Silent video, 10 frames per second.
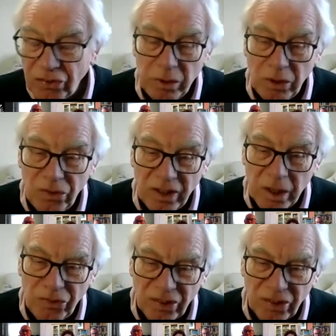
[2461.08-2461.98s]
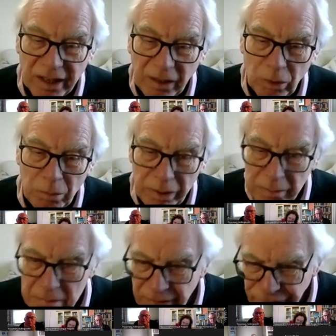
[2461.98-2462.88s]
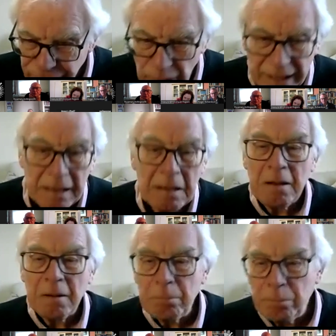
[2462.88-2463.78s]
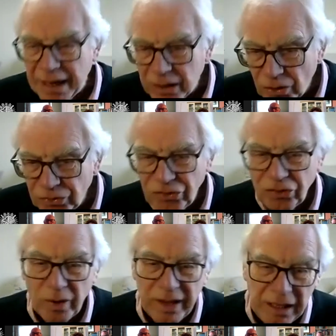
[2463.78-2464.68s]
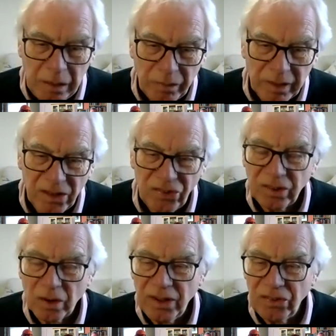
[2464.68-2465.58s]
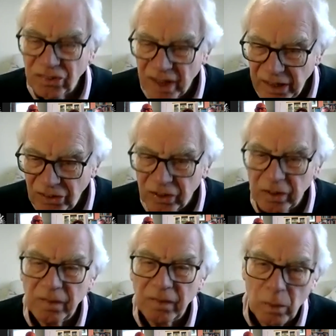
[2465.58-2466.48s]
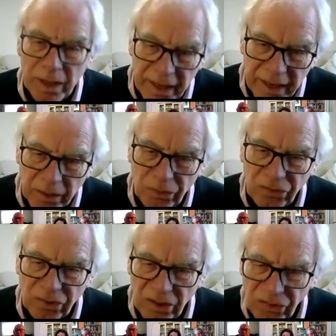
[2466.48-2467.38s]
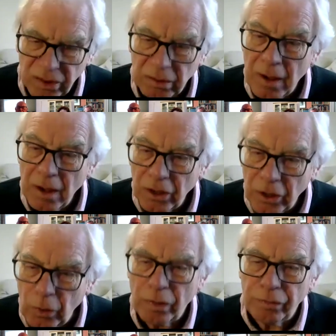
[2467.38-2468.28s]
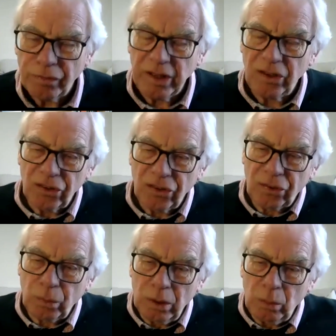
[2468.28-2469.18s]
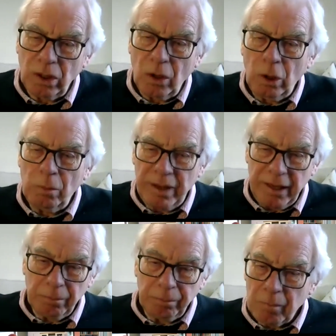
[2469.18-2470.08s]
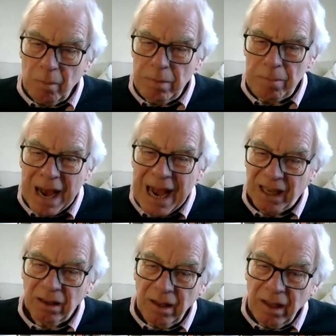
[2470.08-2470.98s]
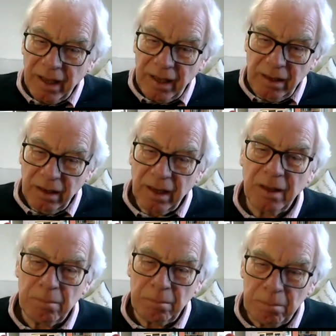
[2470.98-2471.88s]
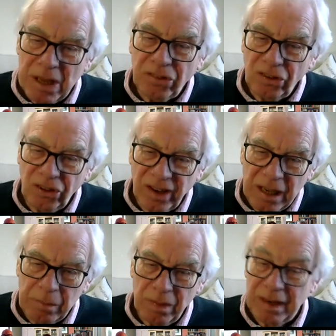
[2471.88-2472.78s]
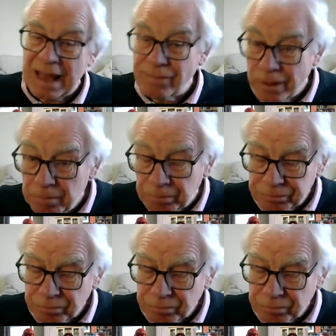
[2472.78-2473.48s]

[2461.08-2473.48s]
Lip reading: Museum site will be fully back on stream. The historic station, the warehouses, and other features will all be back in better shape than ever.